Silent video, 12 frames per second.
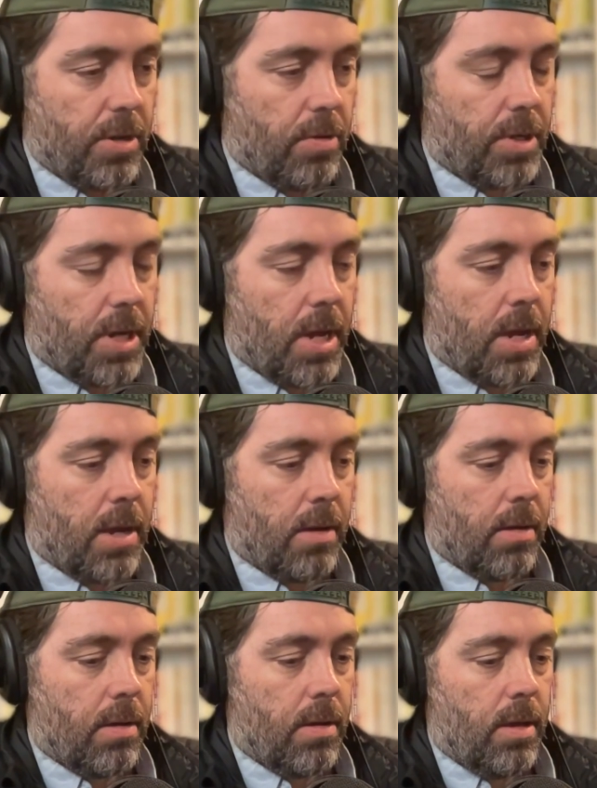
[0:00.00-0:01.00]
you're
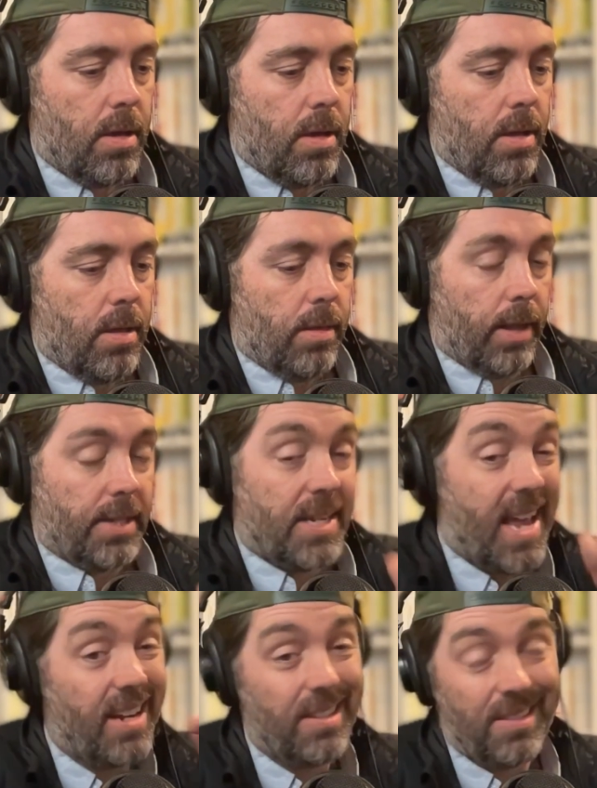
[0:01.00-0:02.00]
saying like
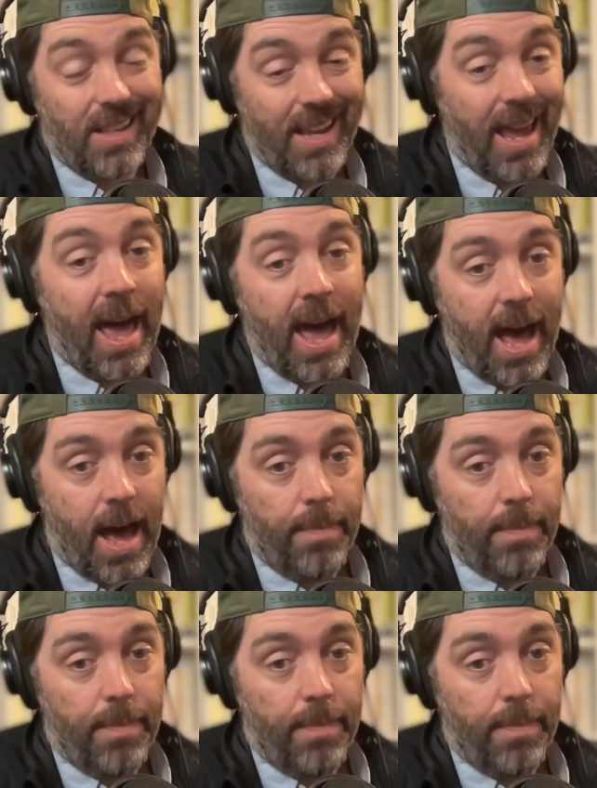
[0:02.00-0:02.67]
10 is the cap.